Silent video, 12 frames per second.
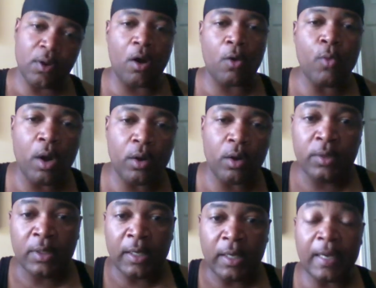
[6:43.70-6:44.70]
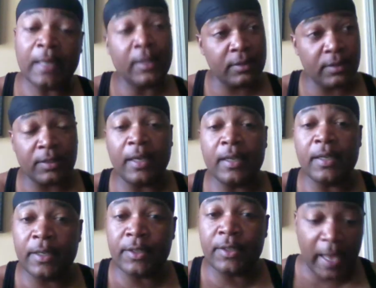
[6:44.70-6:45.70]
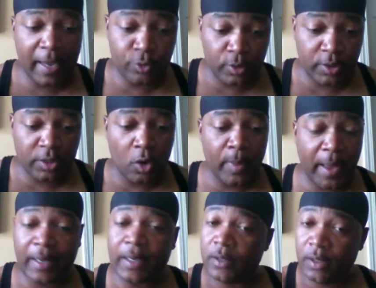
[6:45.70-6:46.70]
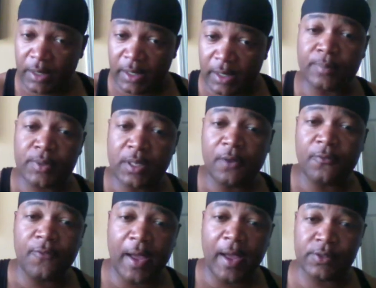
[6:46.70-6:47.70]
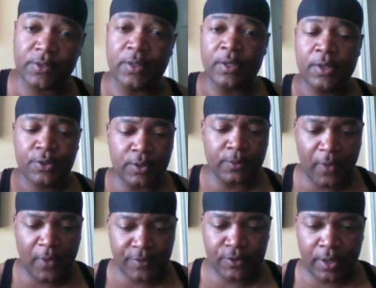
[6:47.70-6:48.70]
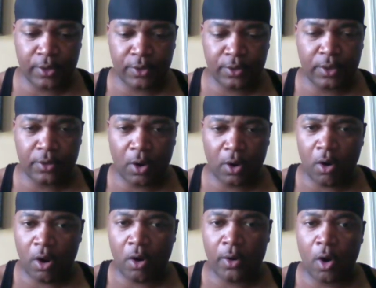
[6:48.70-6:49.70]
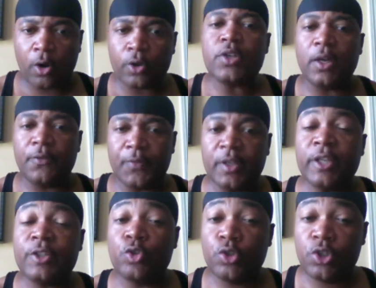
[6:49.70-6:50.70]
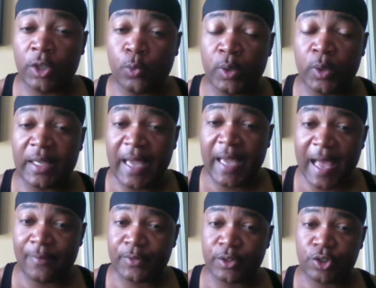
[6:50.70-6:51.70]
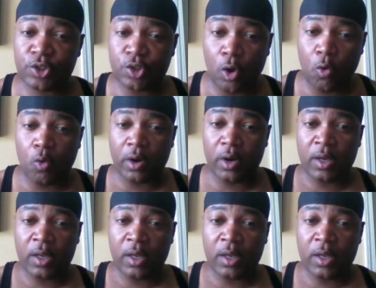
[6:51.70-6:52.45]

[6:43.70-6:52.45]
are wrong. And I think that they need to actually go back and look at some tough fights. Some fights that are tough and that you genuinely have to score.